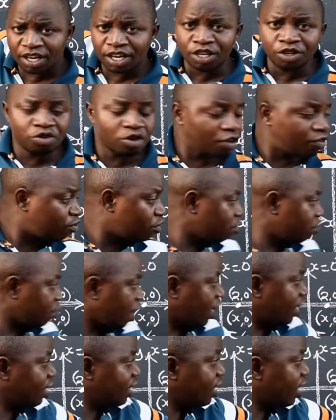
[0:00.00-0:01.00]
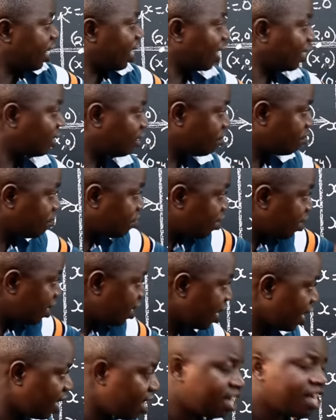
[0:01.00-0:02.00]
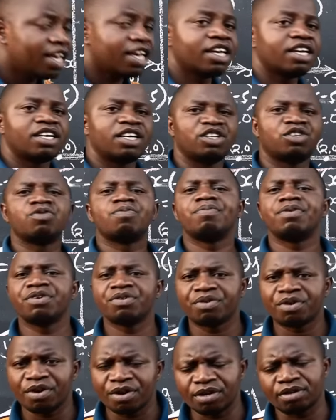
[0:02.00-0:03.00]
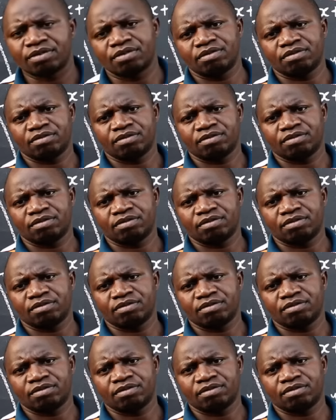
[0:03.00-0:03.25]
So if you find negative here, it will be wrong.